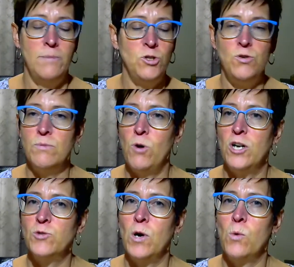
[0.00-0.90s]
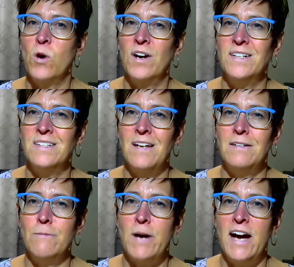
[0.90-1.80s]
do the module work and
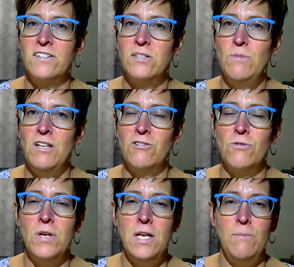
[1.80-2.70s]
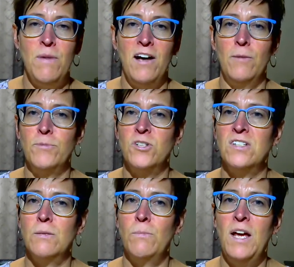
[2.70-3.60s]
send it back to me through email,
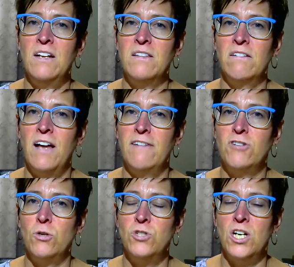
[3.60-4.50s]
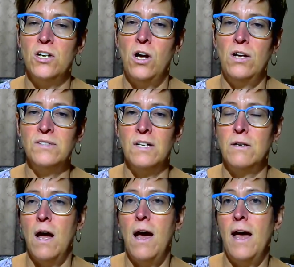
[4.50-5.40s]
participate in the live coaching calls,
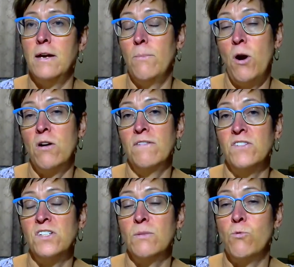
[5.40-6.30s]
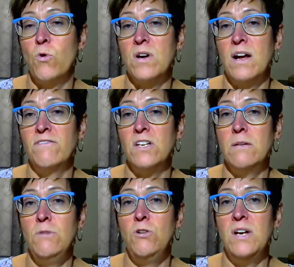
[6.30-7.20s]
and a part of the support of the
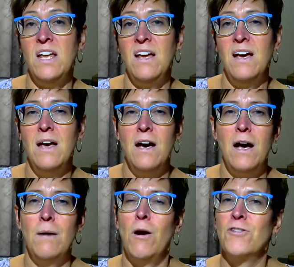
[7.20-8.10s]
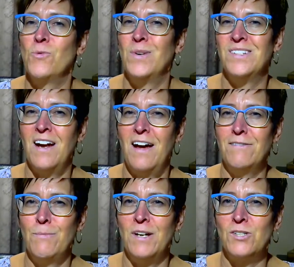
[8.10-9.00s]
community are the ones that have
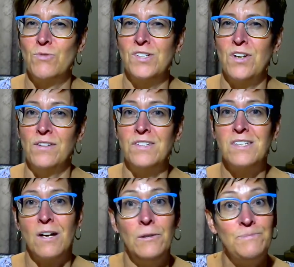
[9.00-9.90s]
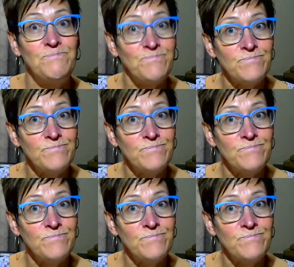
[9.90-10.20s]
the best results. So